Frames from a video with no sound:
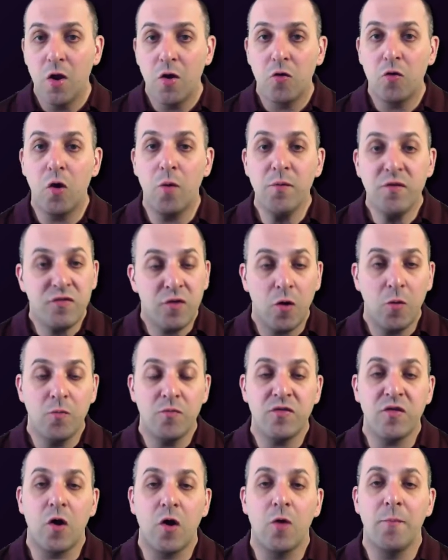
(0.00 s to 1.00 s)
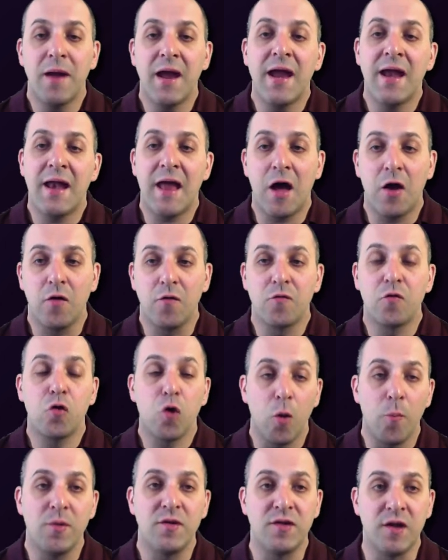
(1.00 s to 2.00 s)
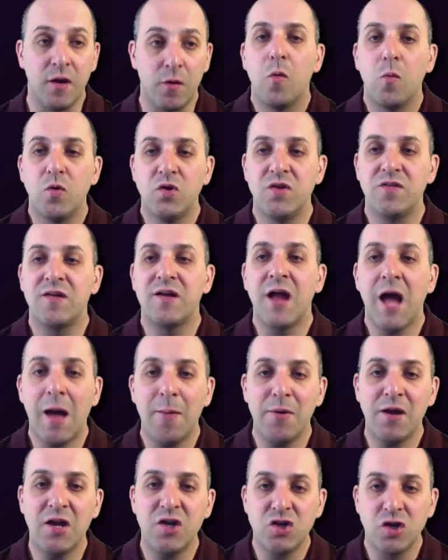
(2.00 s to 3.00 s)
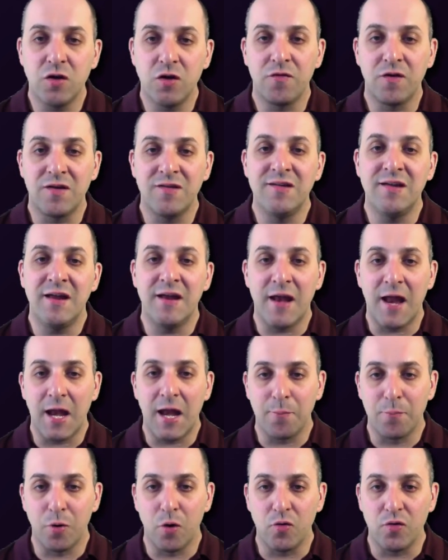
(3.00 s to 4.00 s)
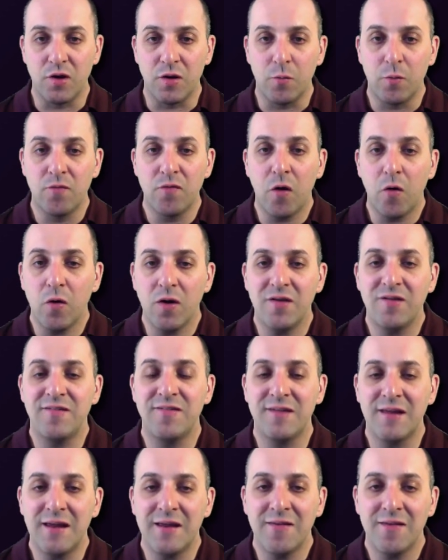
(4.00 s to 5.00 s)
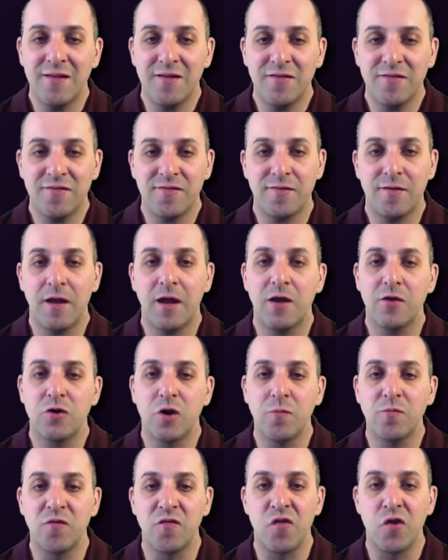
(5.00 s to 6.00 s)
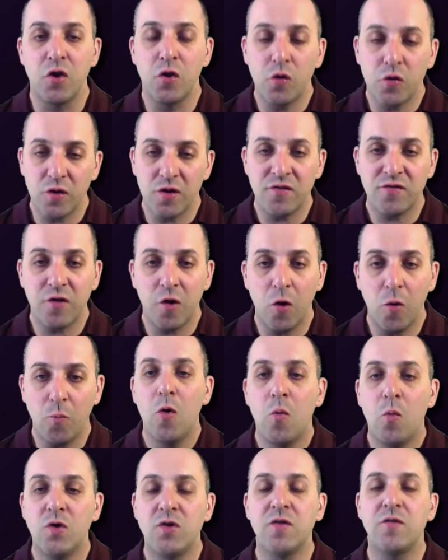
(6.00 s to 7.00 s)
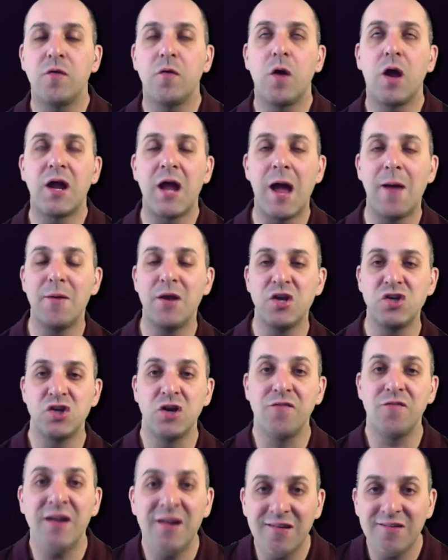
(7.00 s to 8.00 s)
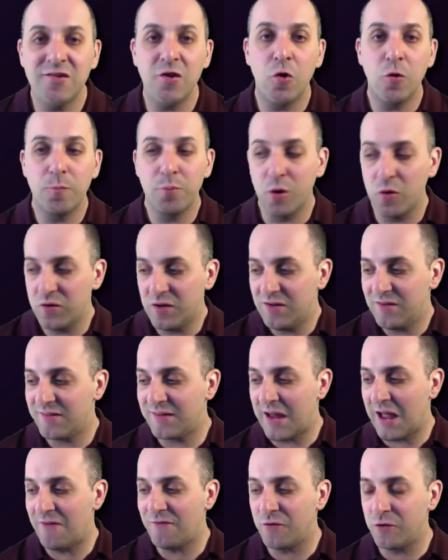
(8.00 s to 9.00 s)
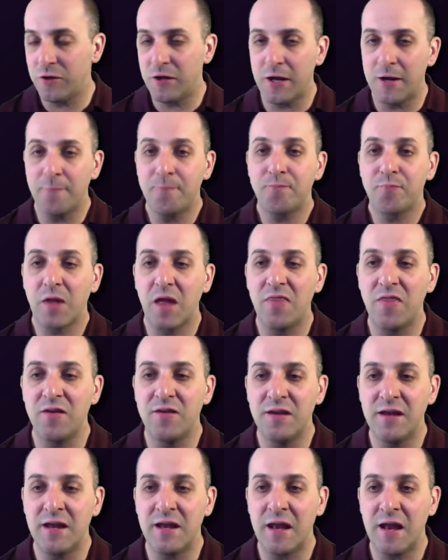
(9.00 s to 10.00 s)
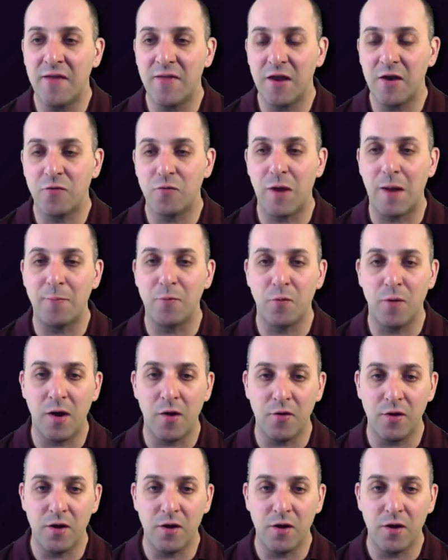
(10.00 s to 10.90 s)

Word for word: Chromosomes are made out of chromatin, which is a combination of D N A and protein. We've already seen this in terms of the nucleosome, which is a combination of histone protein scaffolding and the D N A that is wrapped around